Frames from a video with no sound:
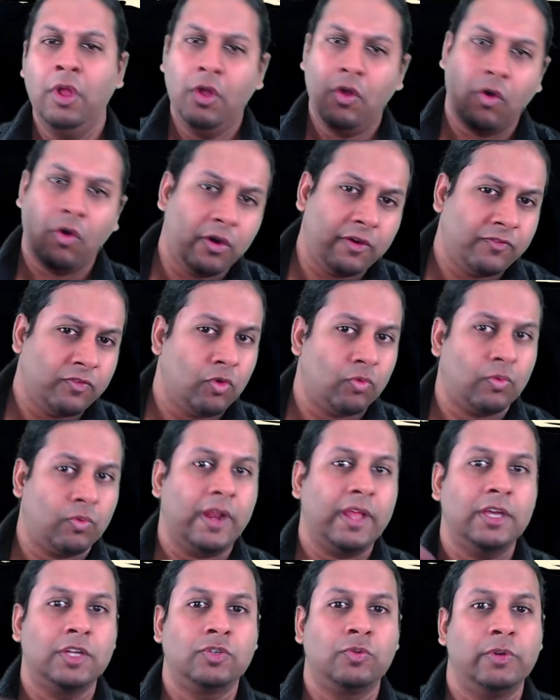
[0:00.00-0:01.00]
or if you're
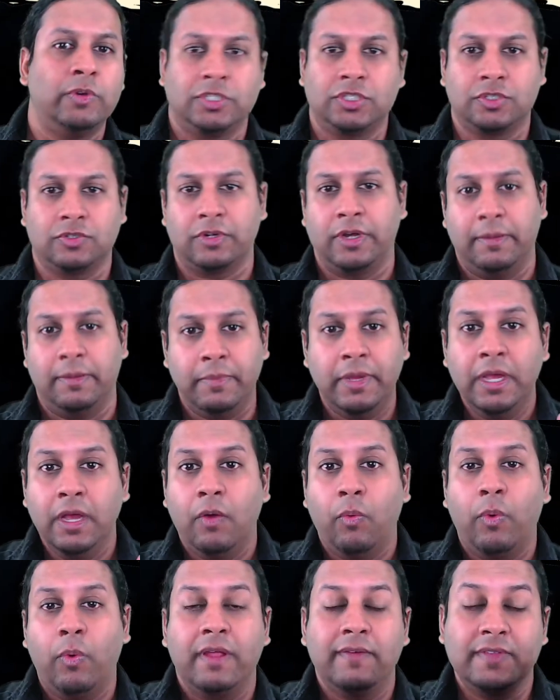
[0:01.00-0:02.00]
running a Twitch stream,
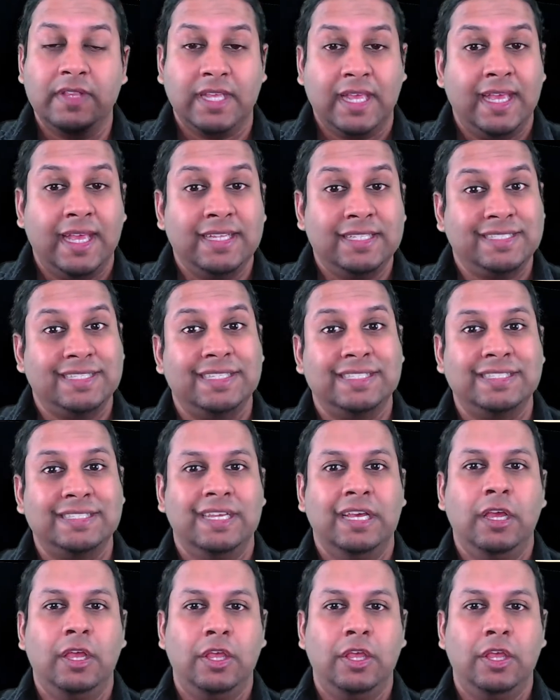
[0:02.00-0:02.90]
whatever the case is,